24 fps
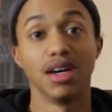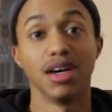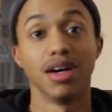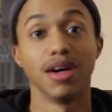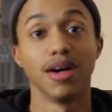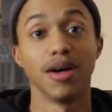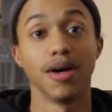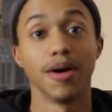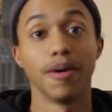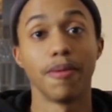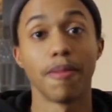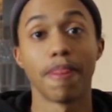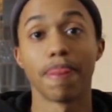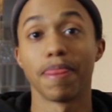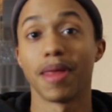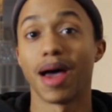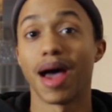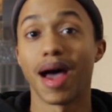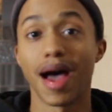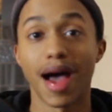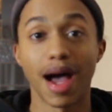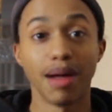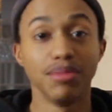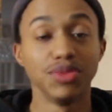Um,
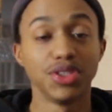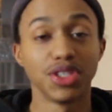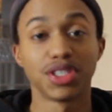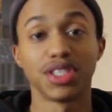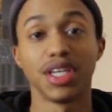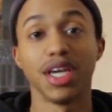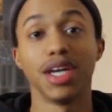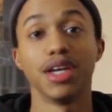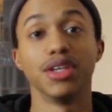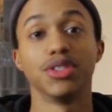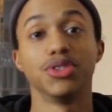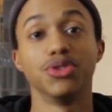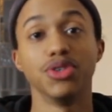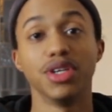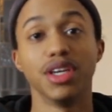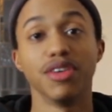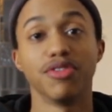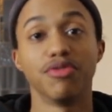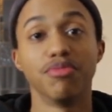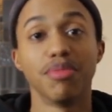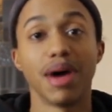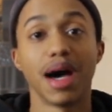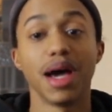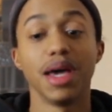I'm just here to
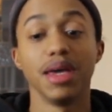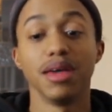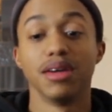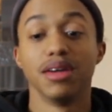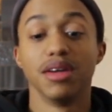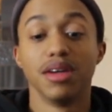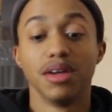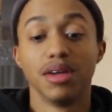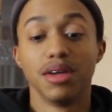give my